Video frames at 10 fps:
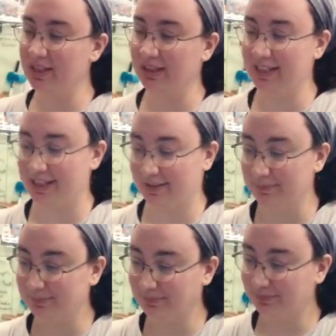
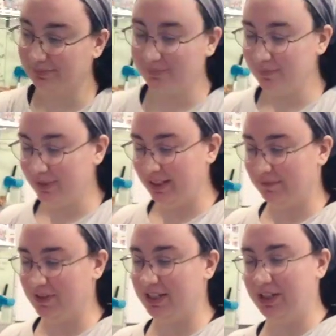Listen,
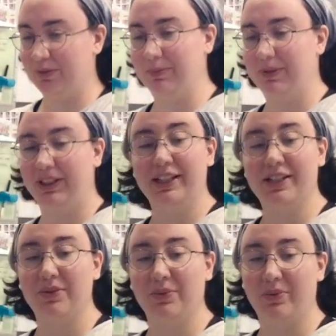if the secret
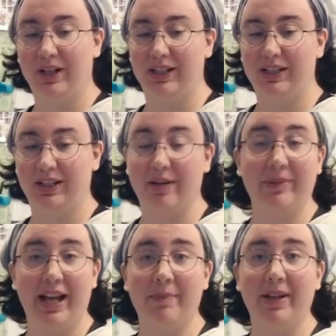police wanted to come
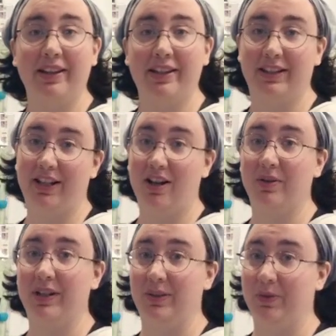get me, then they
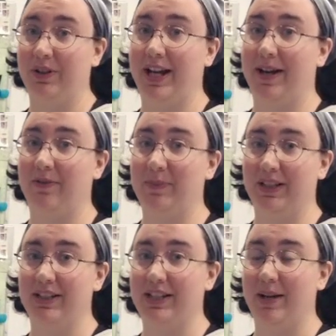already would have,
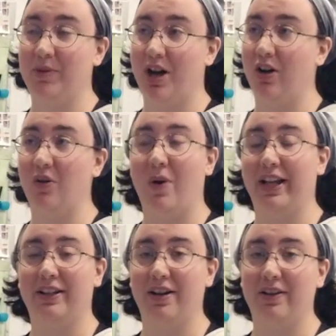because I'm not
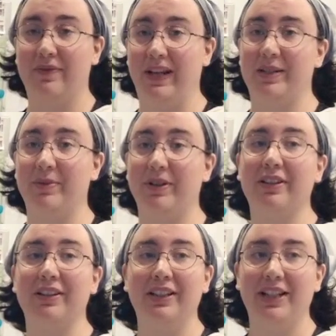quiet on Facebook
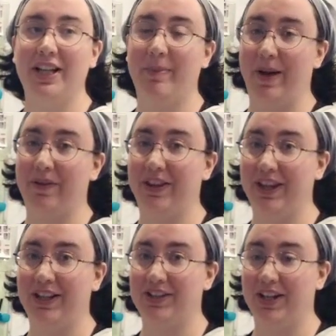about the
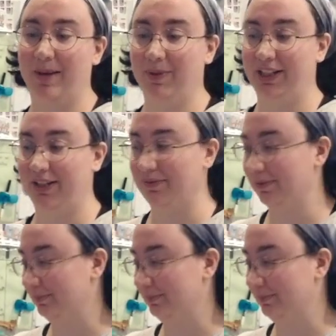things that I believe.